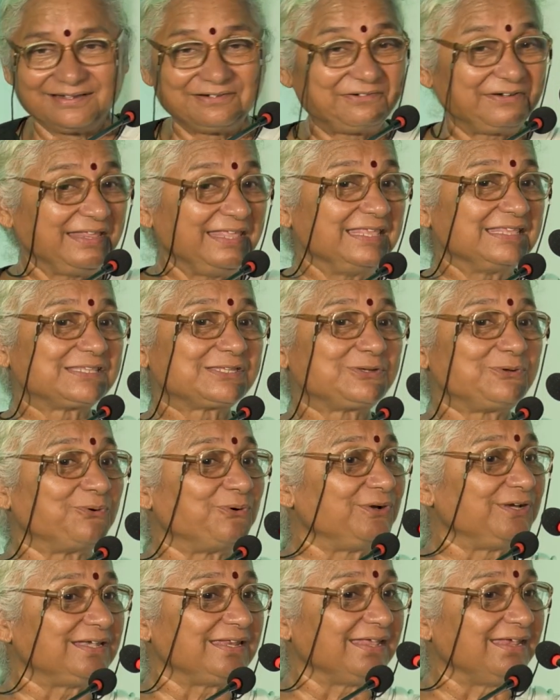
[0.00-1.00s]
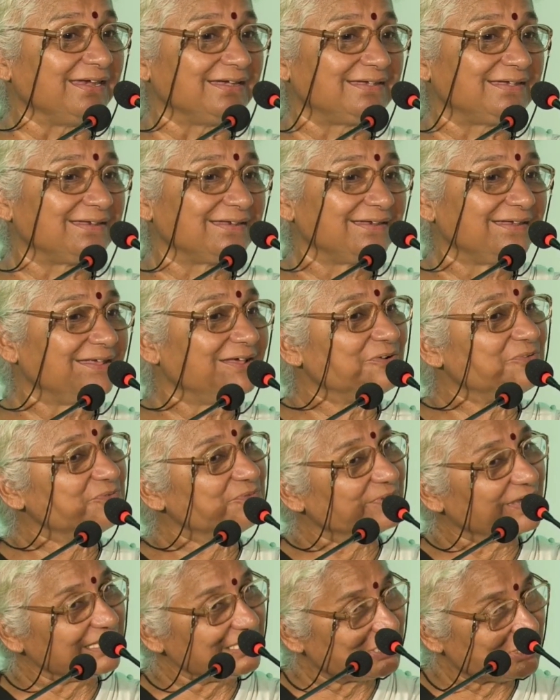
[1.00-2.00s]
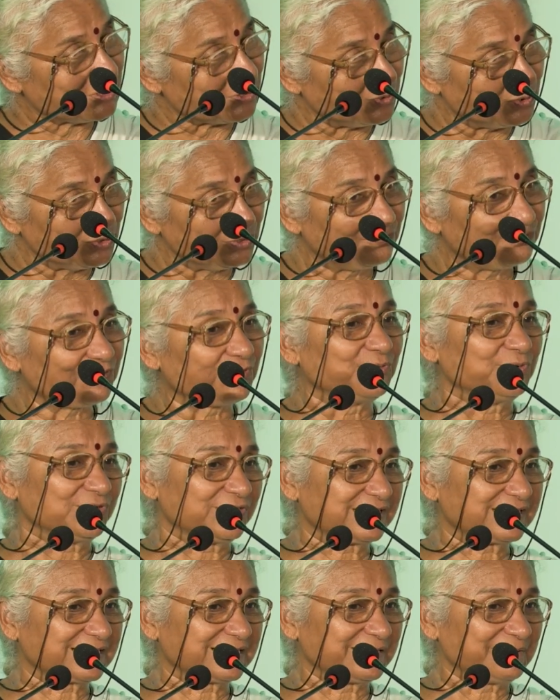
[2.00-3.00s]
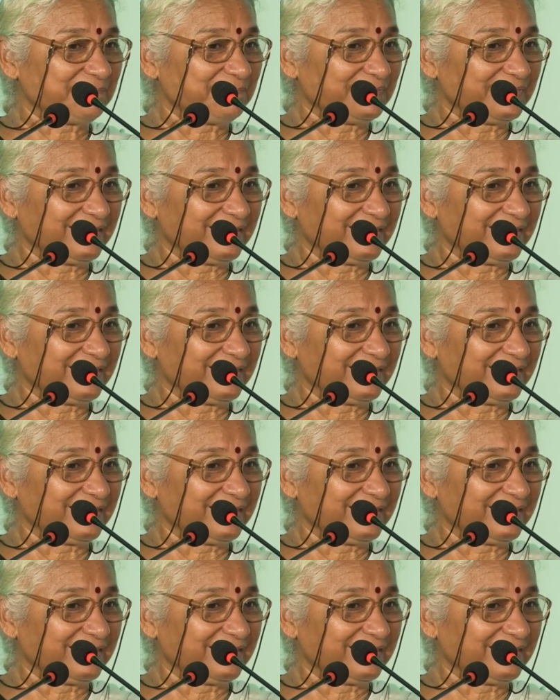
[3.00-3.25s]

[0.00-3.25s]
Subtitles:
Trees don't eat one's own fruits.